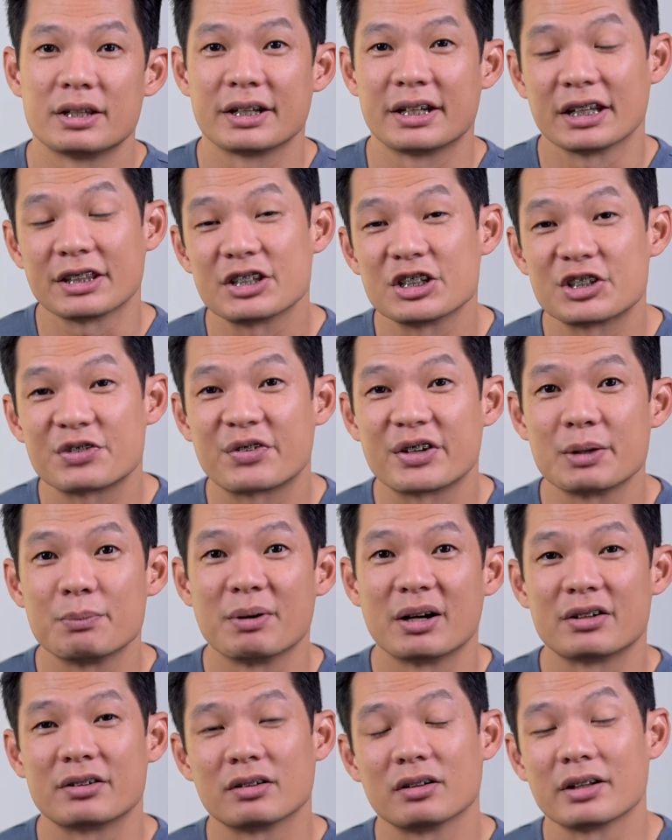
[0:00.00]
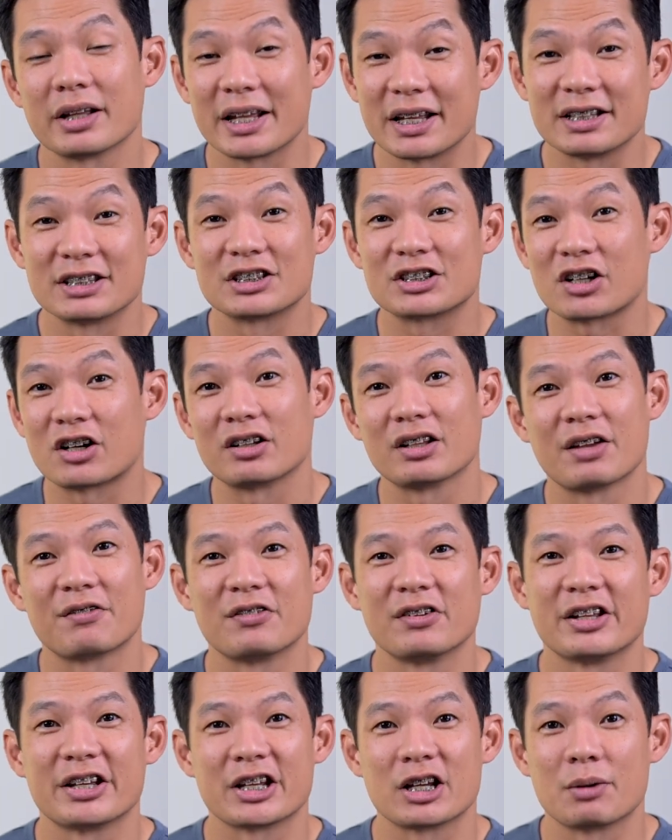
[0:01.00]
To get this free bundle and start
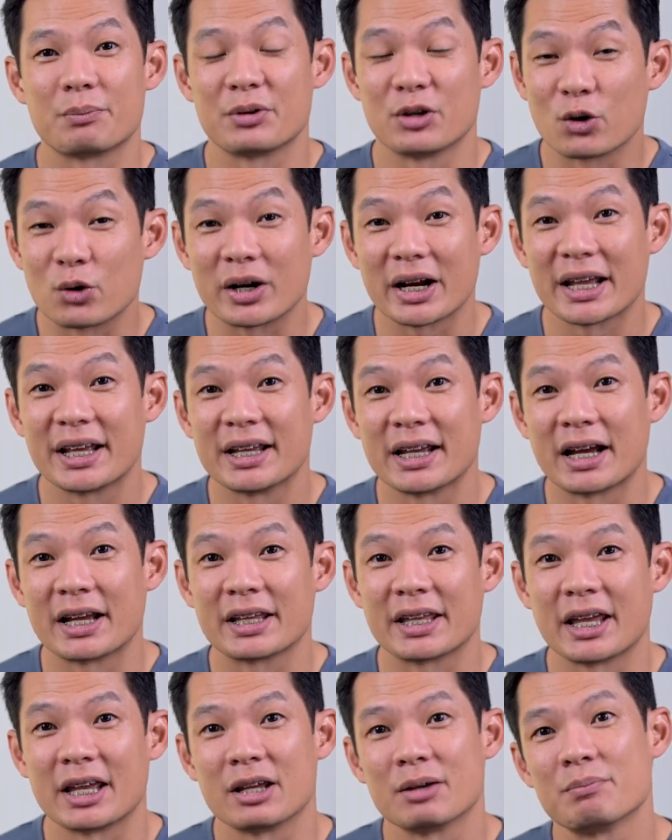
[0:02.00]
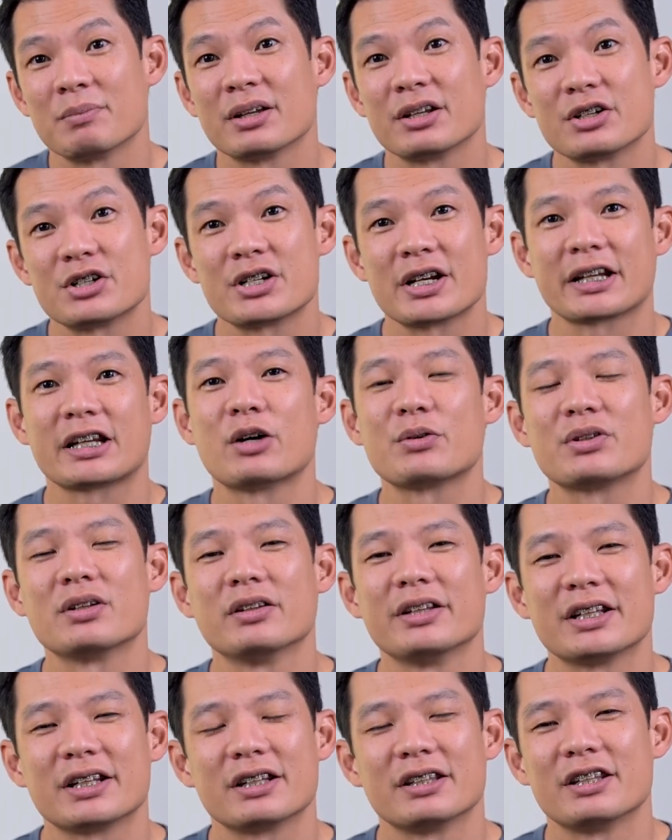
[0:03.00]
leveling up your AI game, check out the
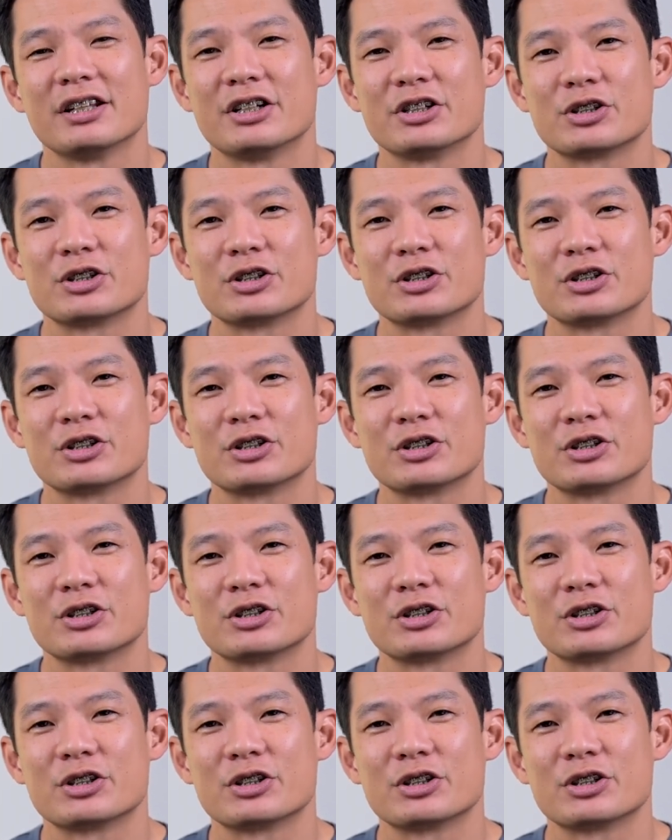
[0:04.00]
link in the